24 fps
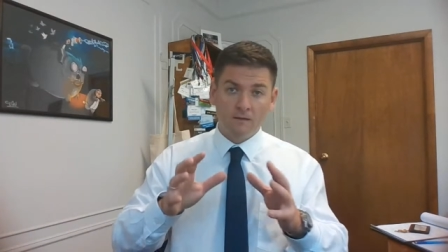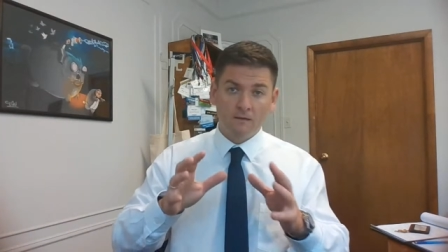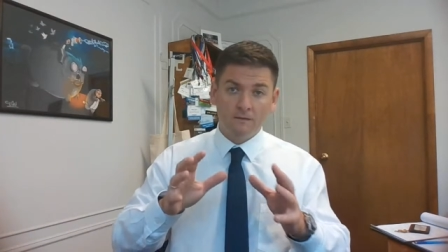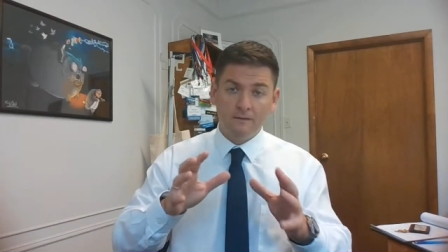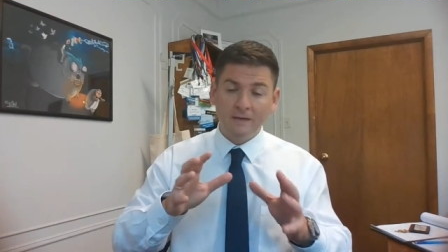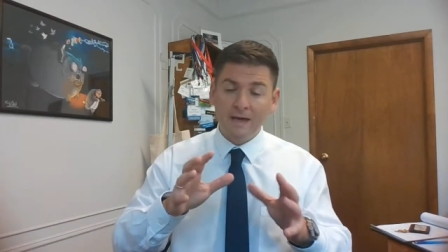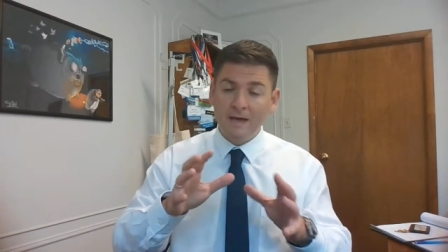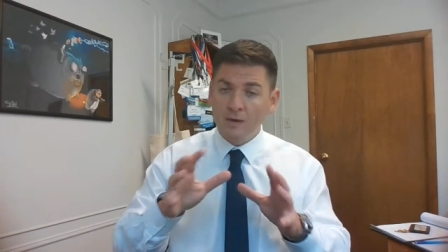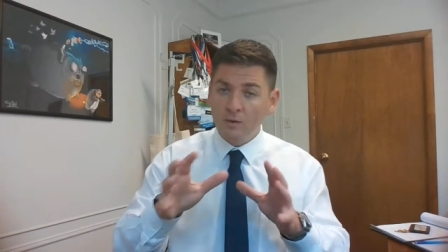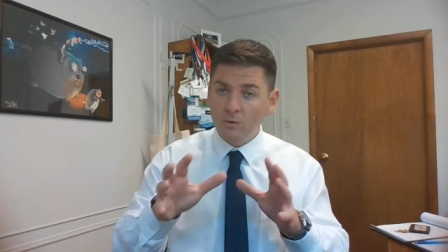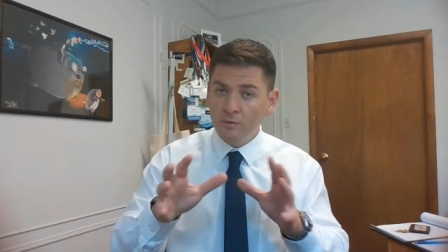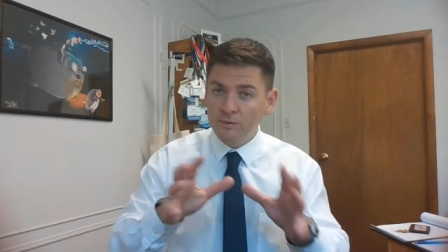
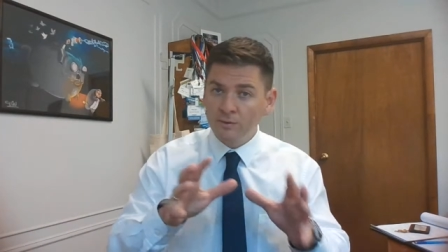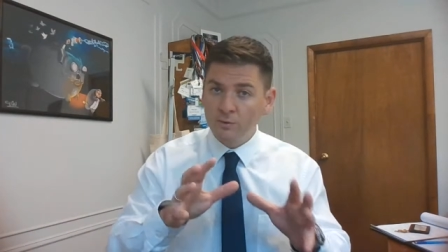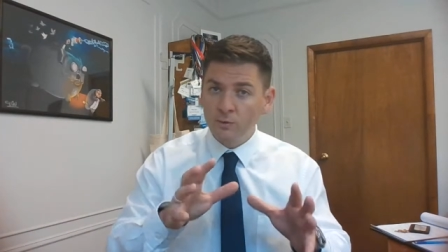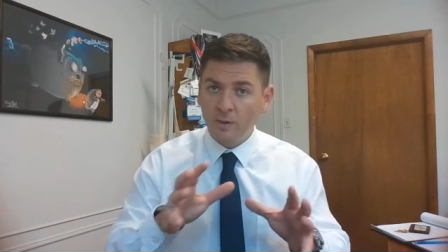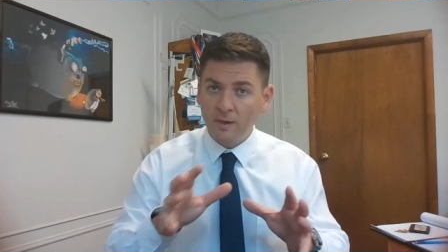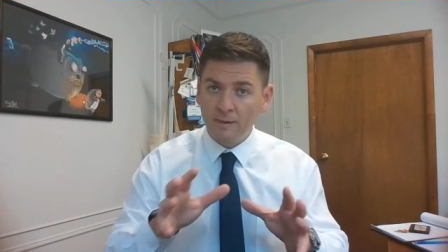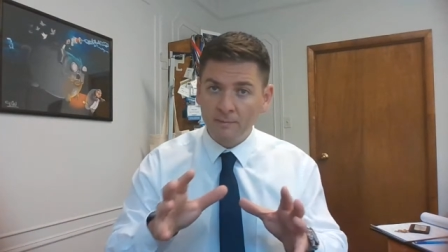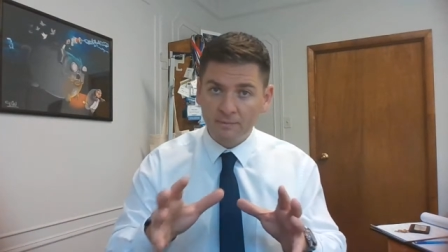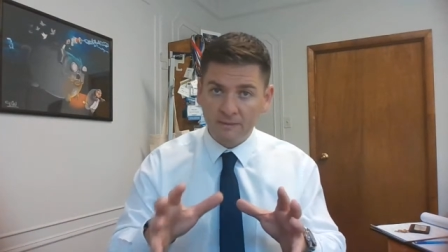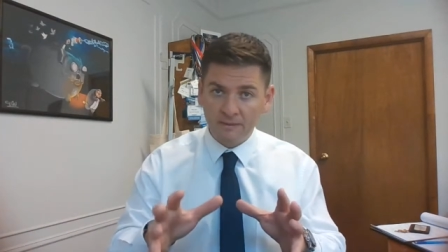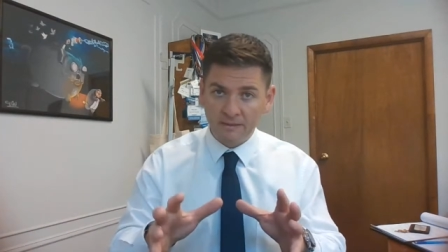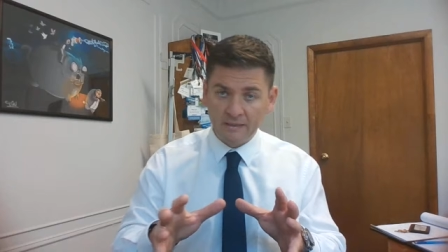Not only do
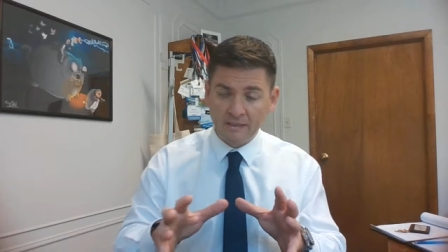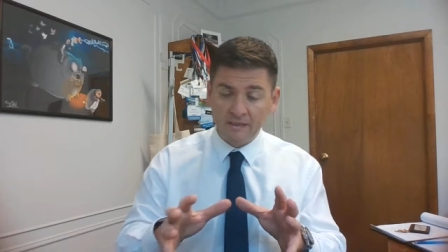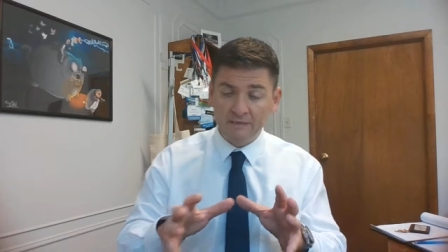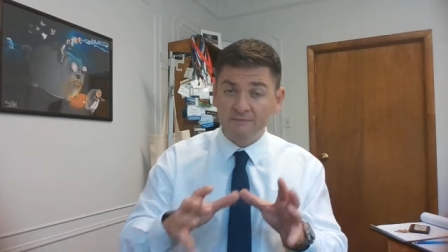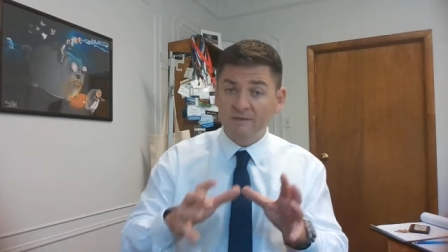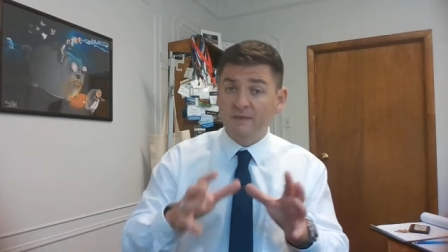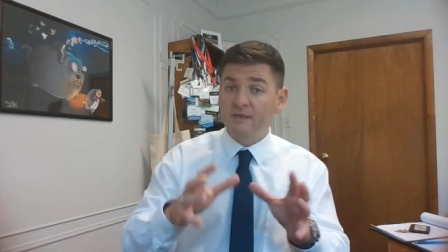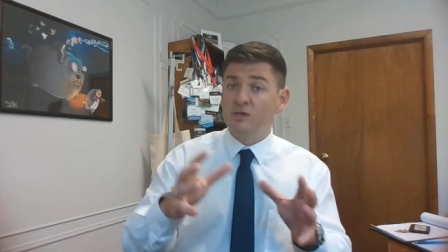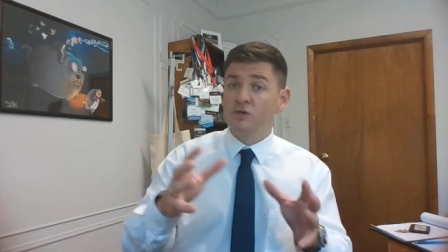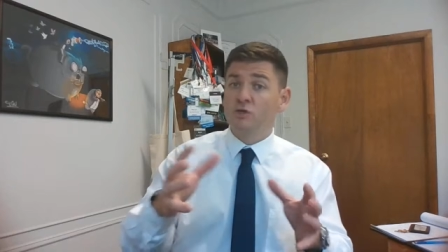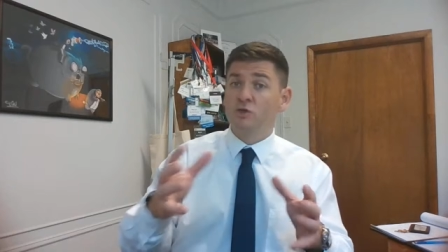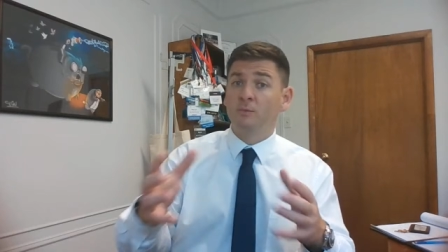I believe
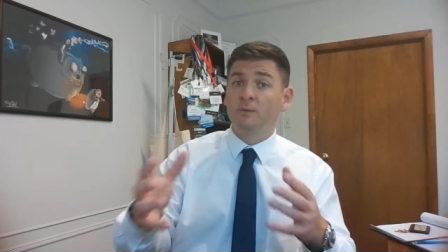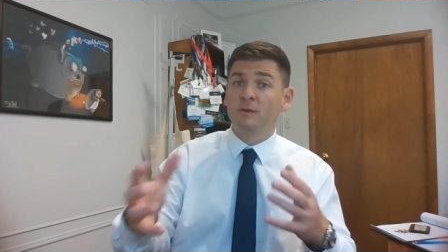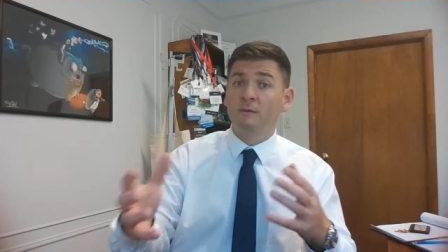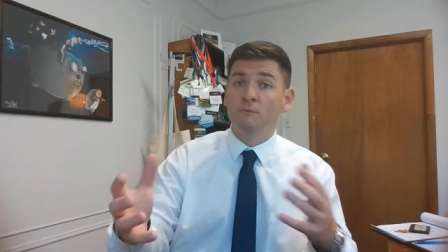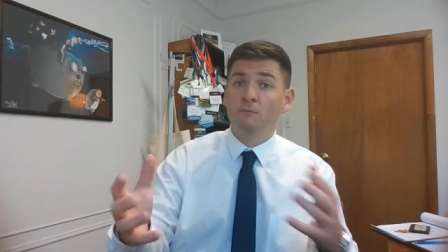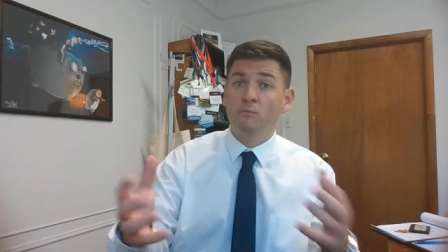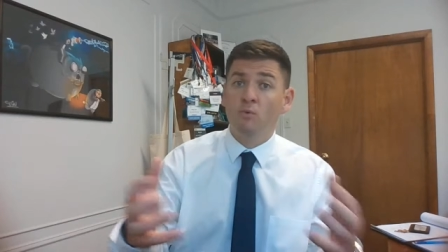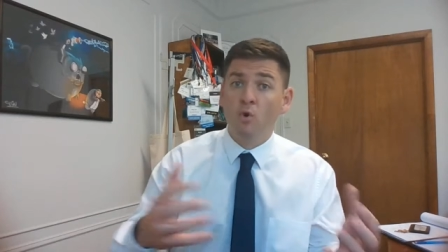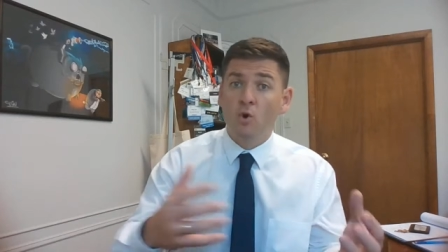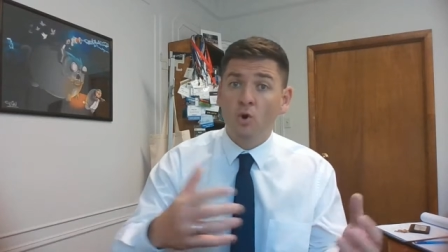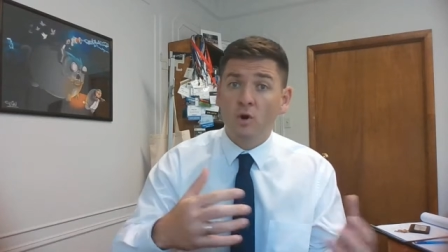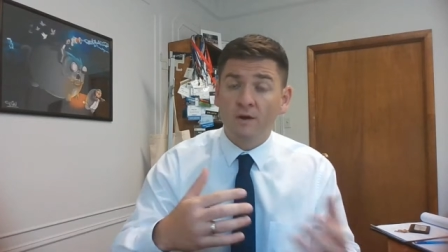that they should be
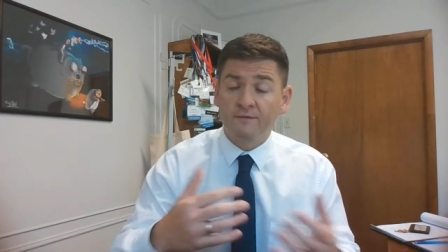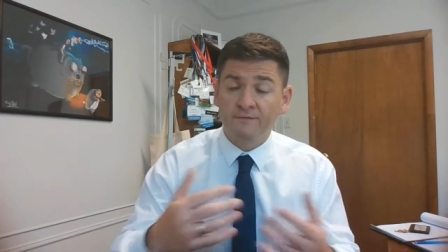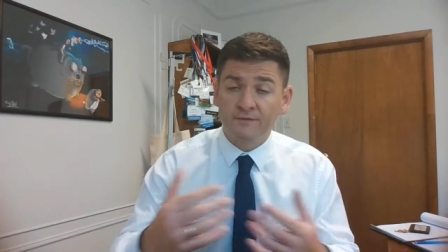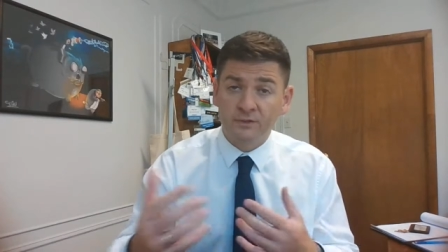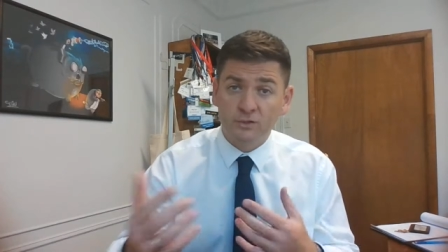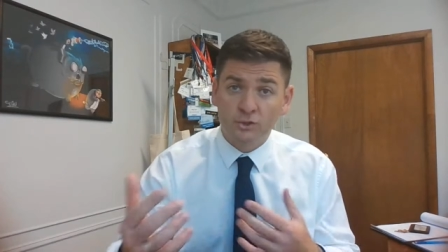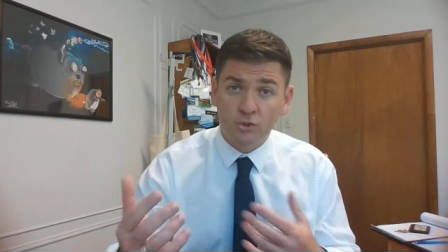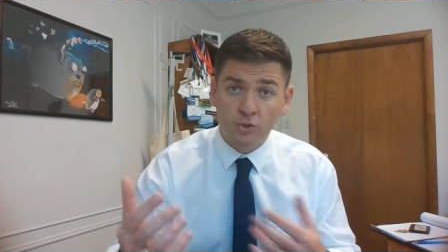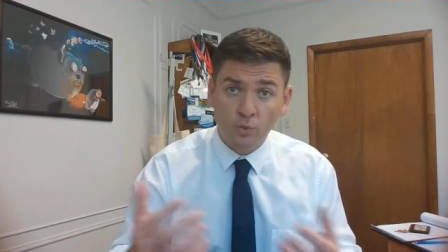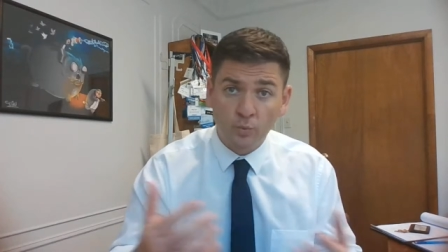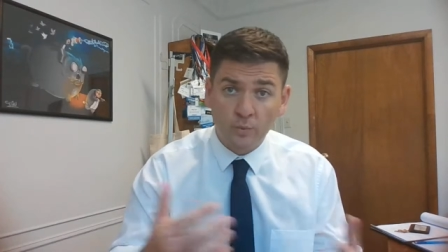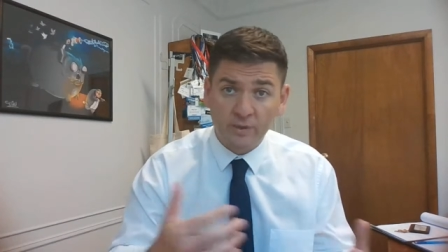more of
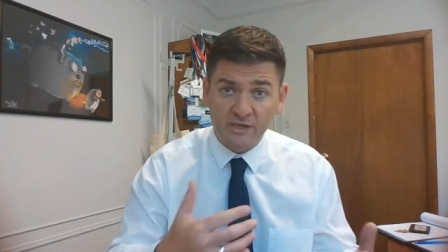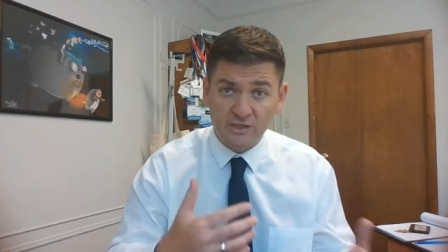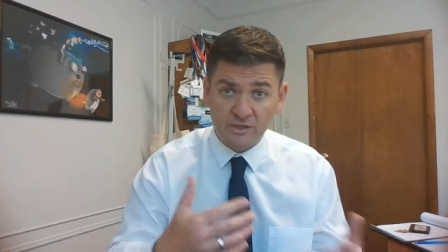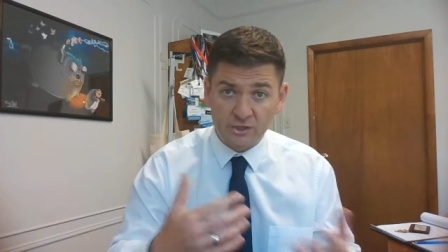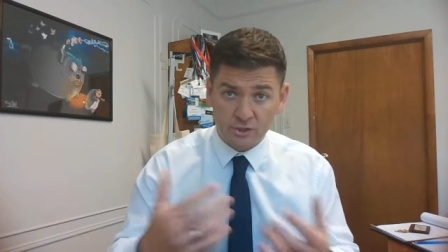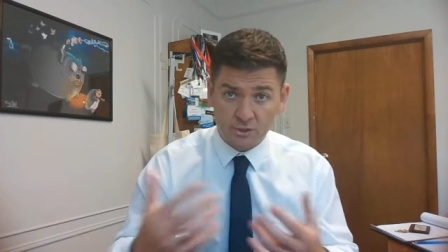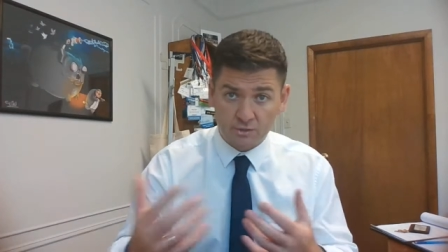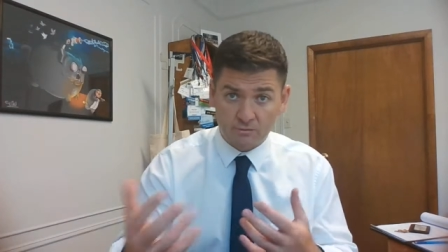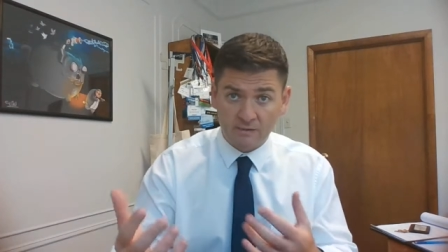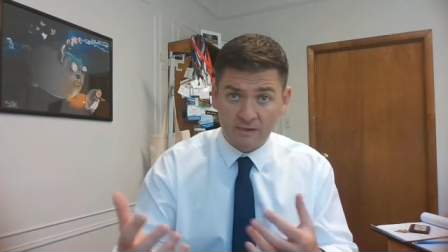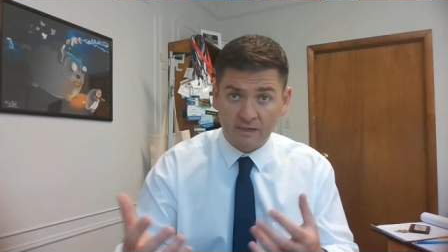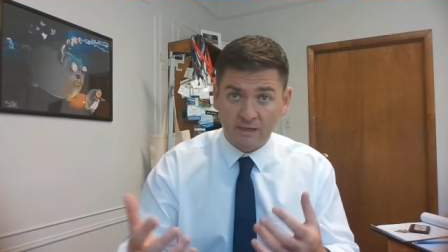a two-way
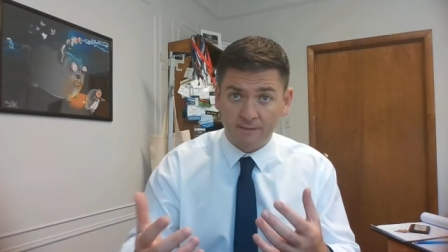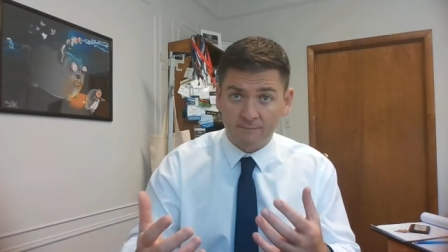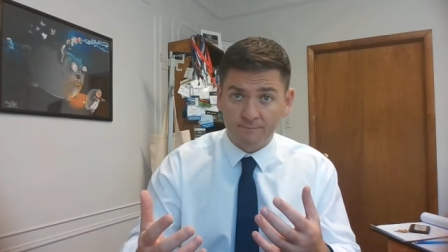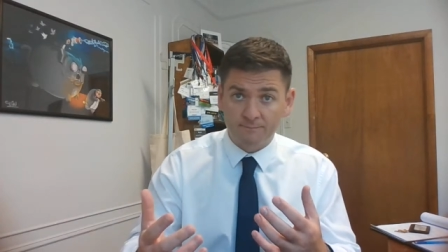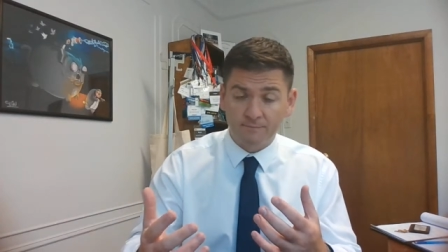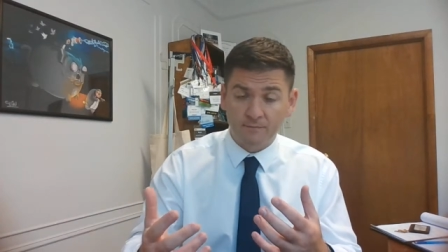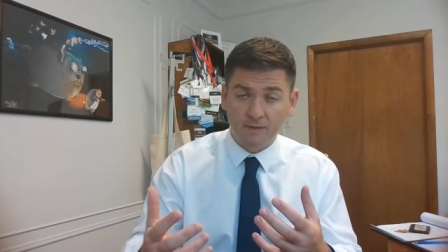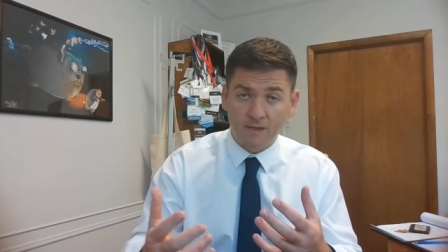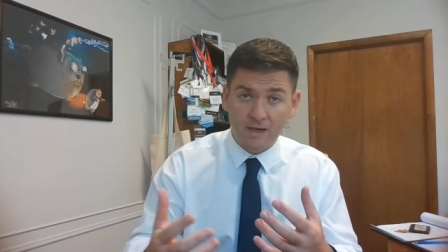street,